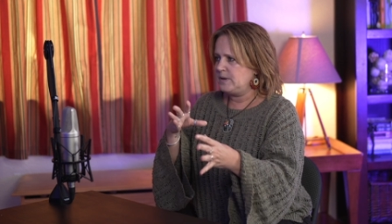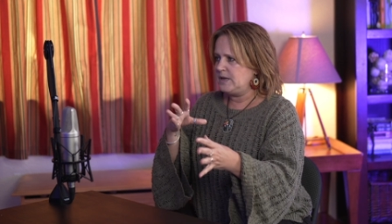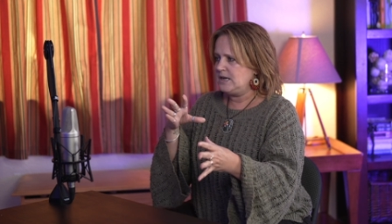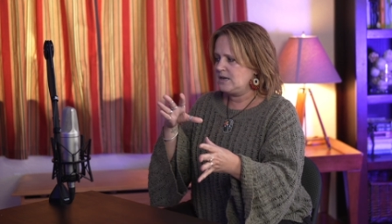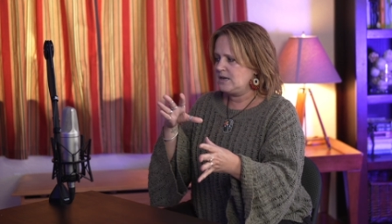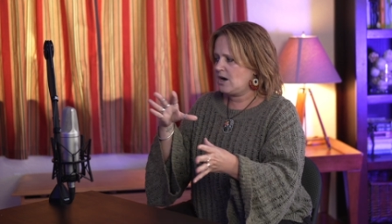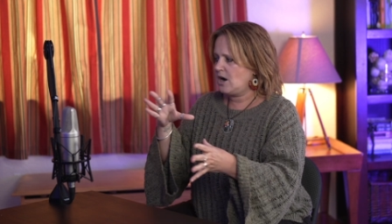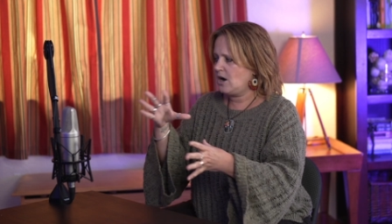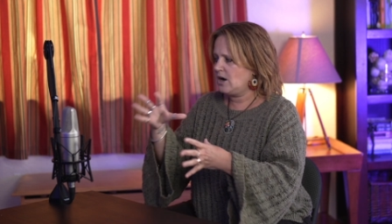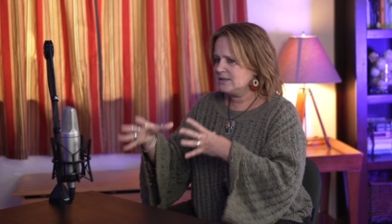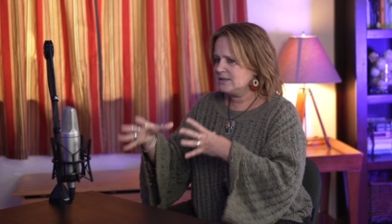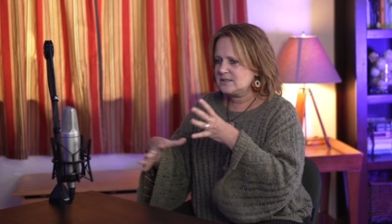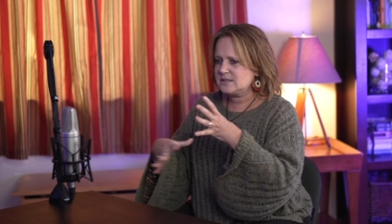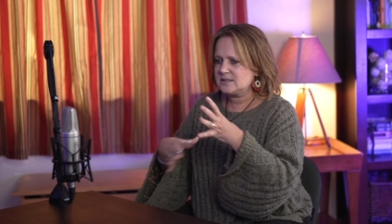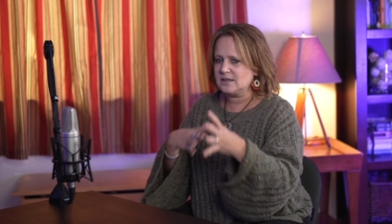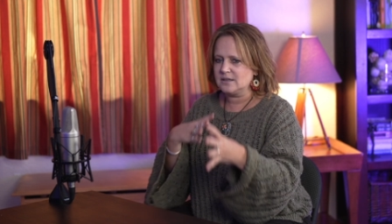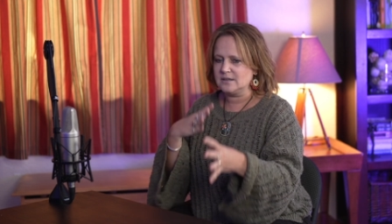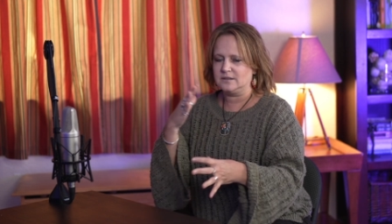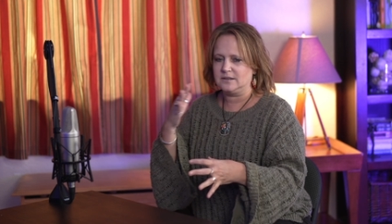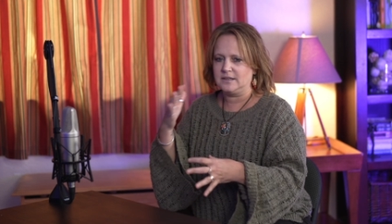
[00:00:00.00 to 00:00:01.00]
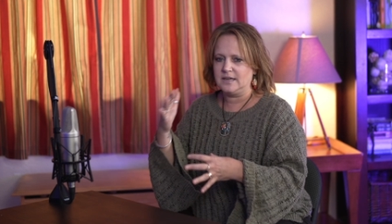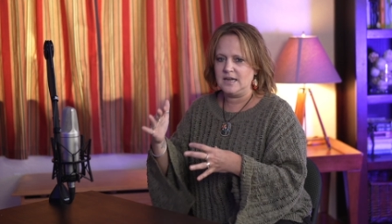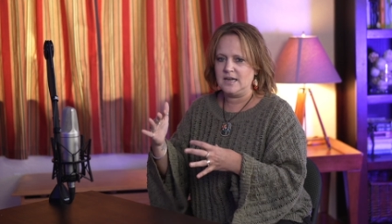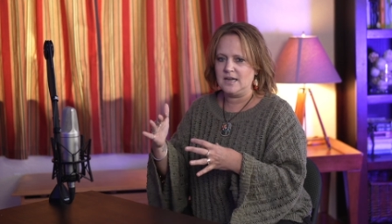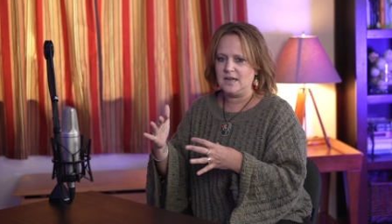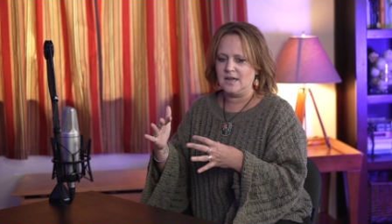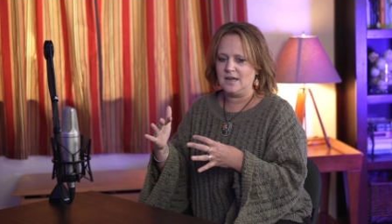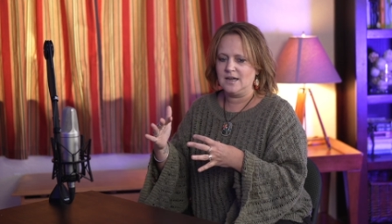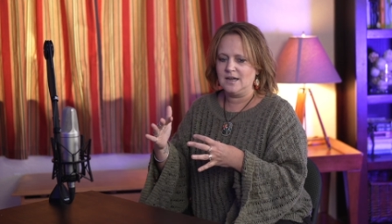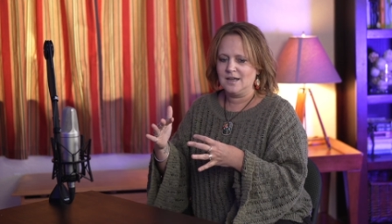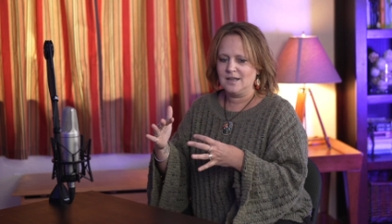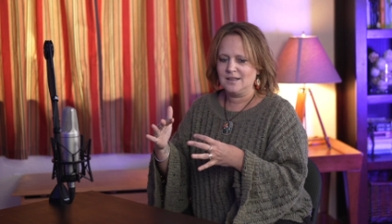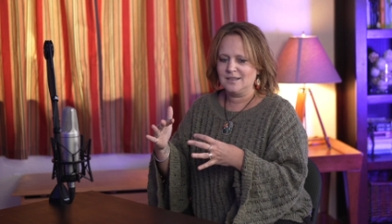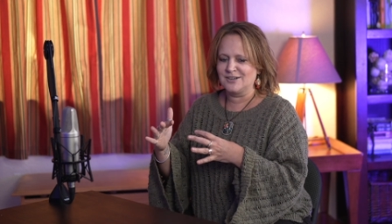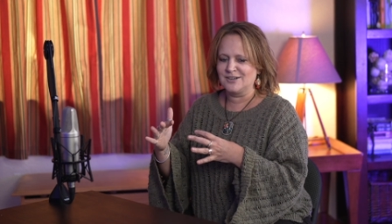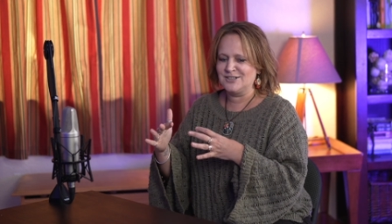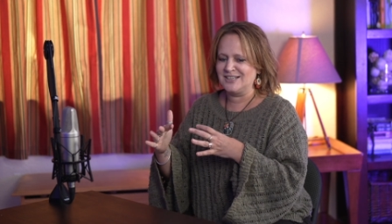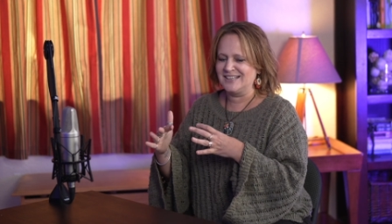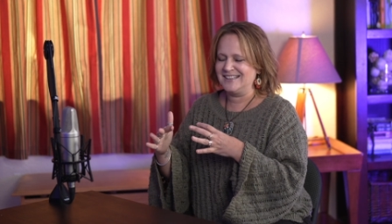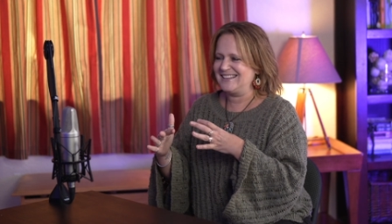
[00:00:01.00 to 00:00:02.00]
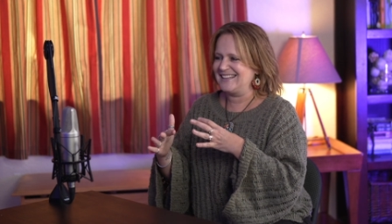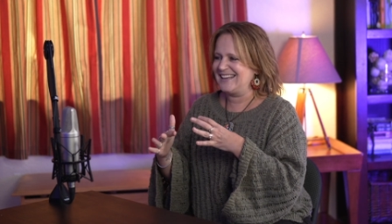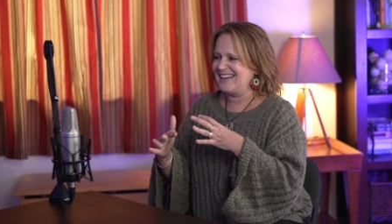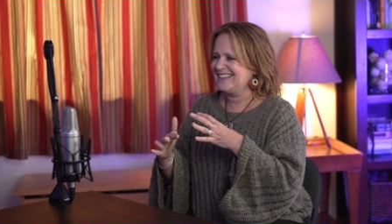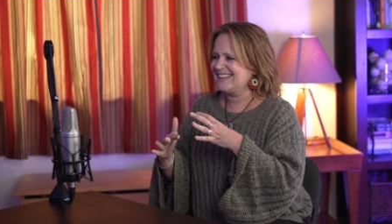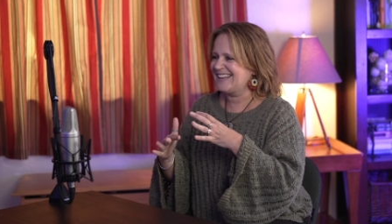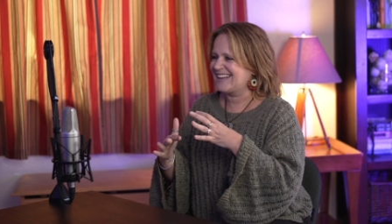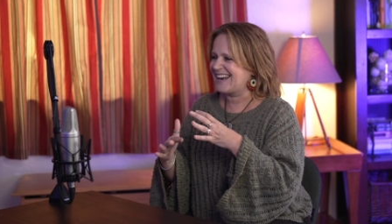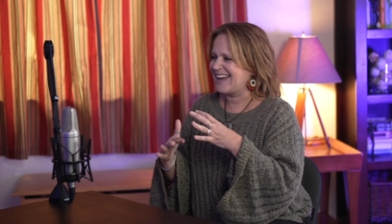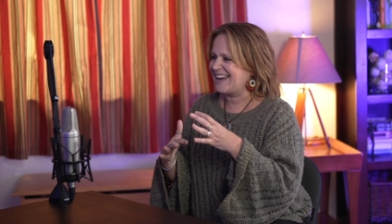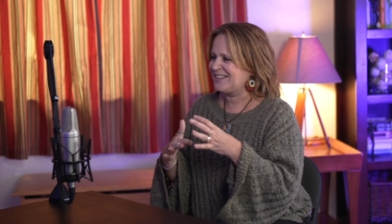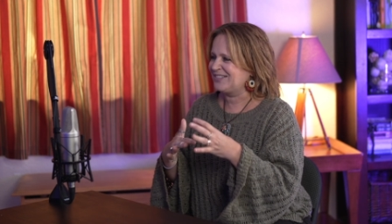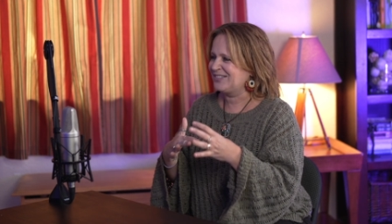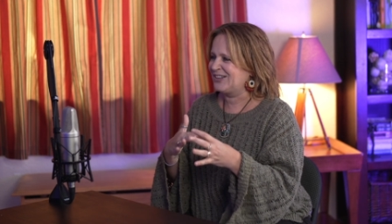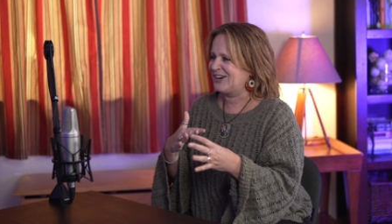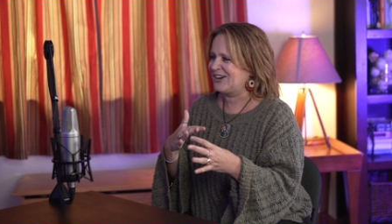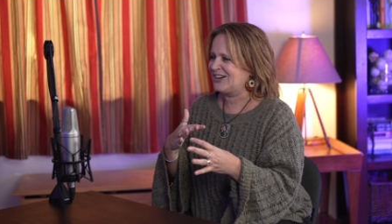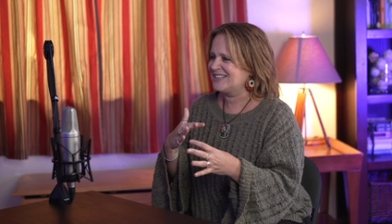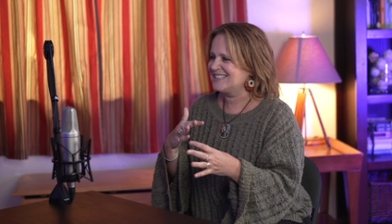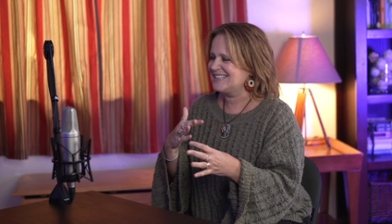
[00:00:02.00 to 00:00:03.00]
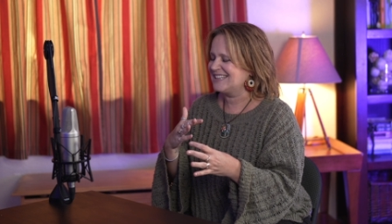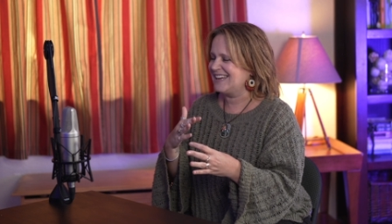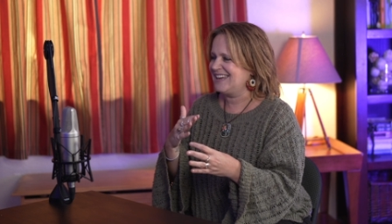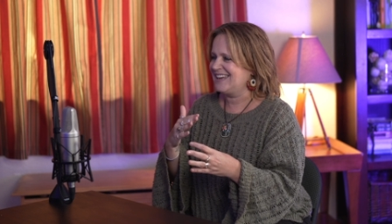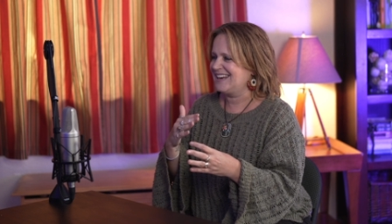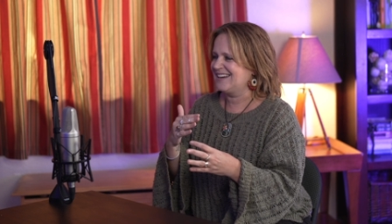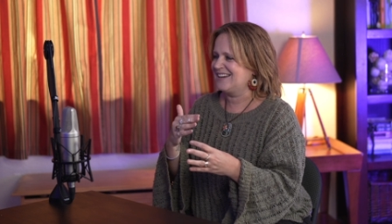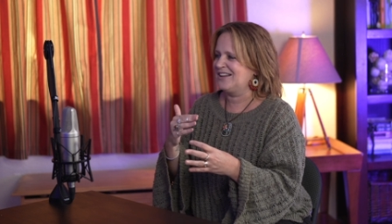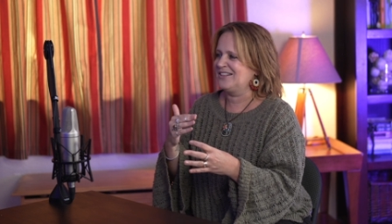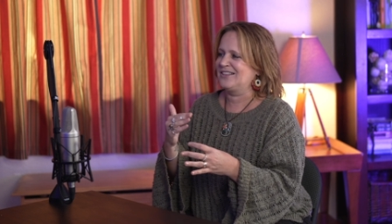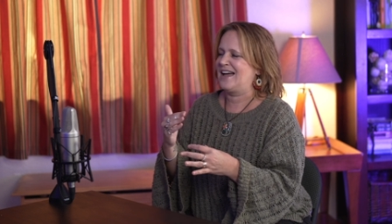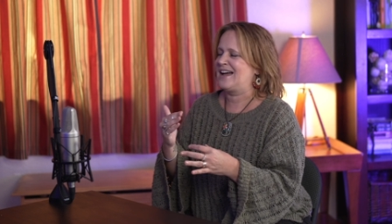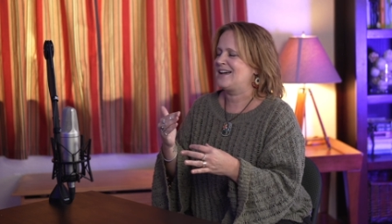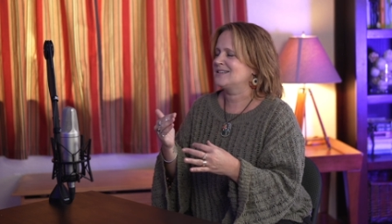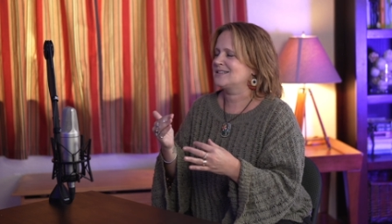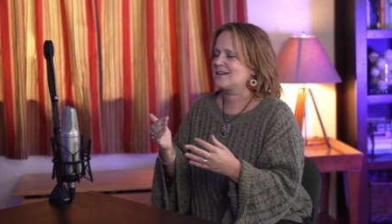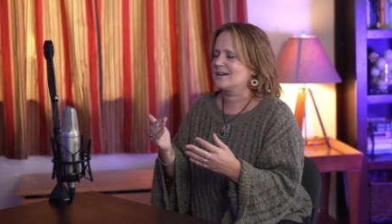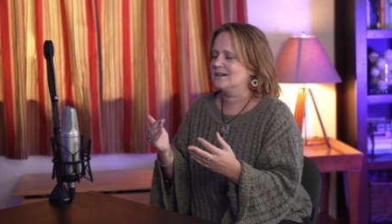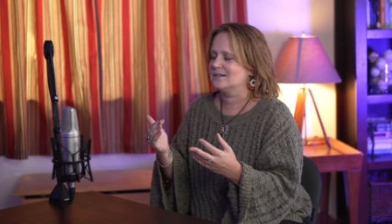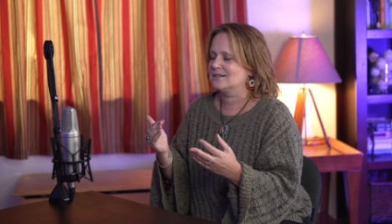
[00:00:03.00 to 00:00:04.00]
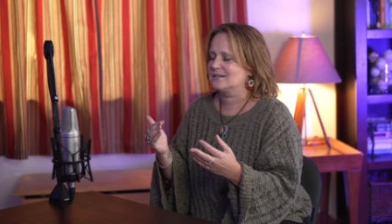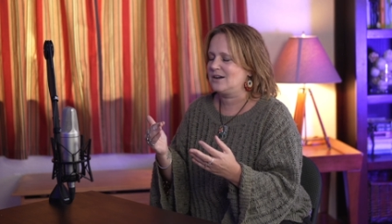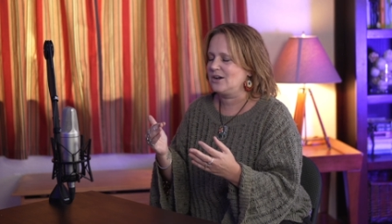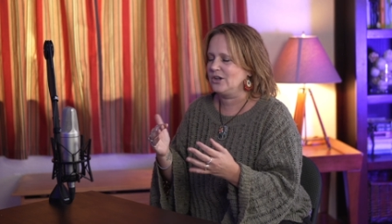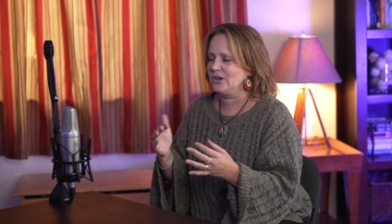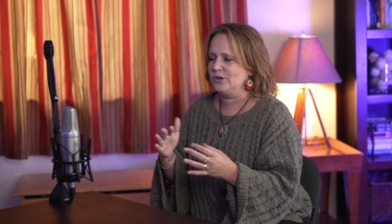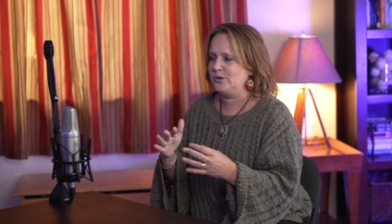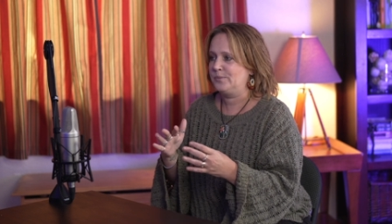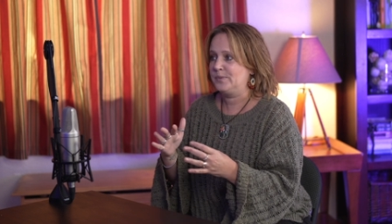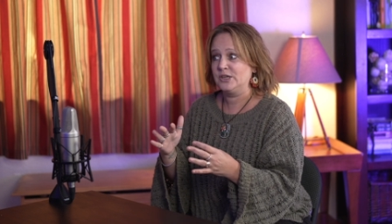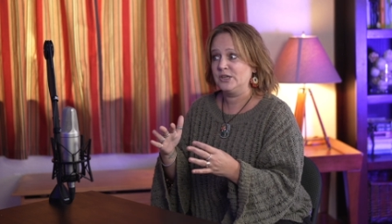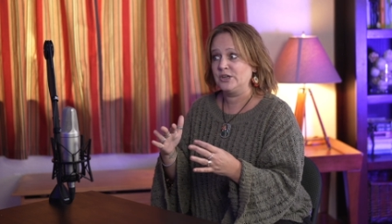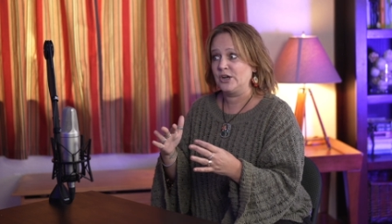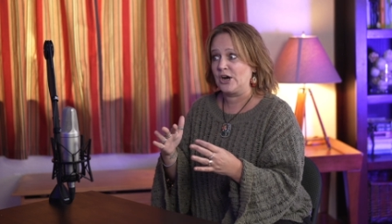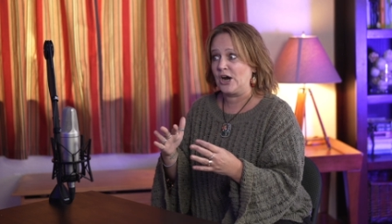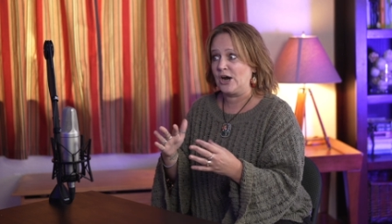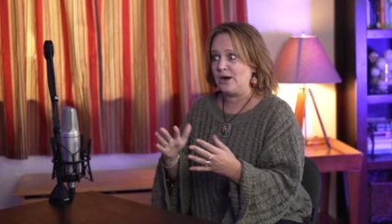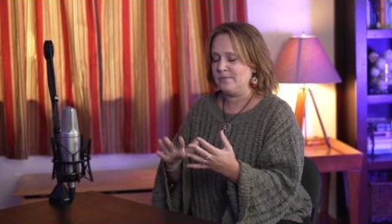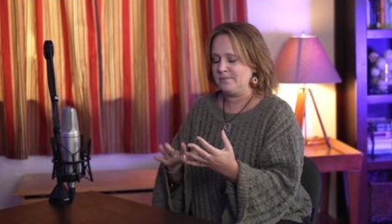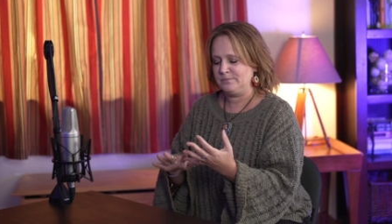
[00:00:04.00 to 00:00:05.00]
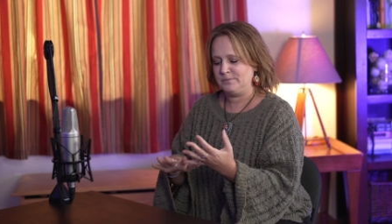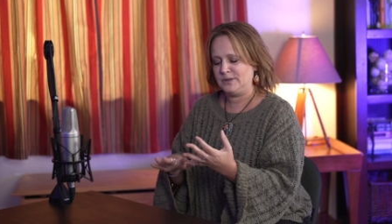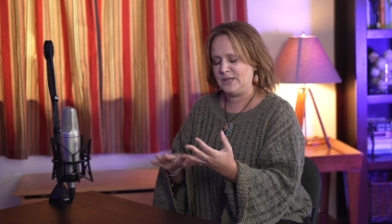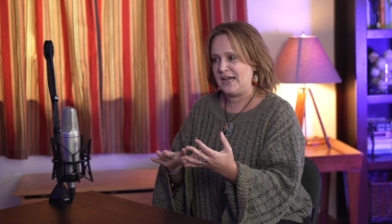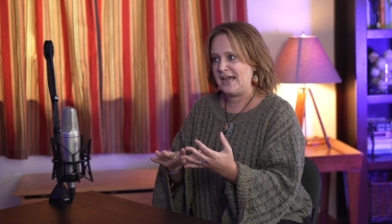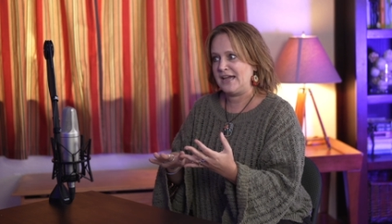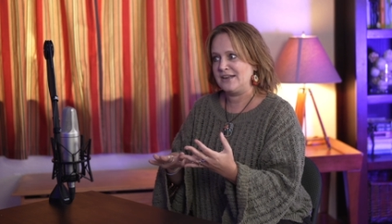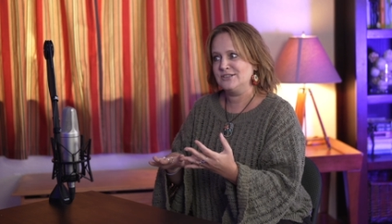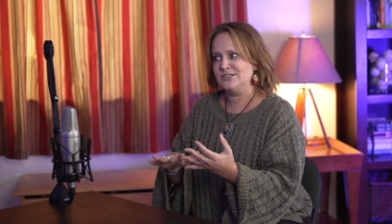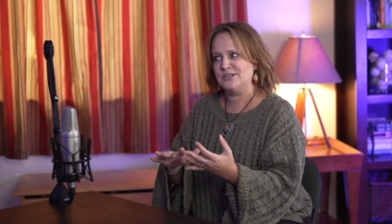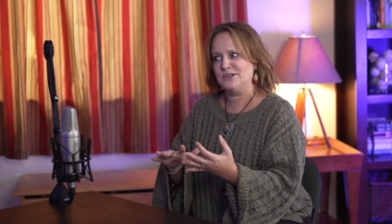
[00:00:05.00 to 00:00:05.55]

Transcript: be constantly there's a thing that I learned in Alaska called PDER plan,